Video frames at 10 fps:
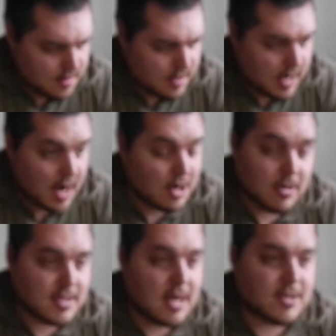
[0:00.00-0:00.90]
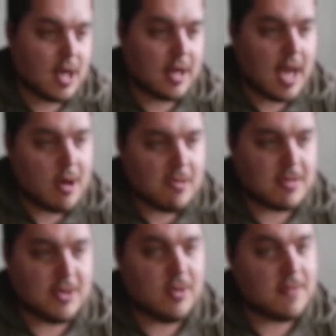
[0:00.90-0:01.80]
know it sounds kind of
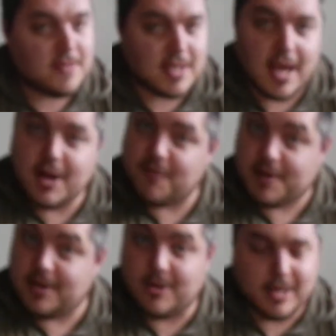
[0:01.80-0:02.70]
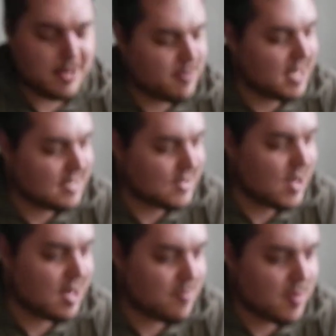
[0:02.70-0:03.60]
counterintuitive to say your feet don't need to be insulated,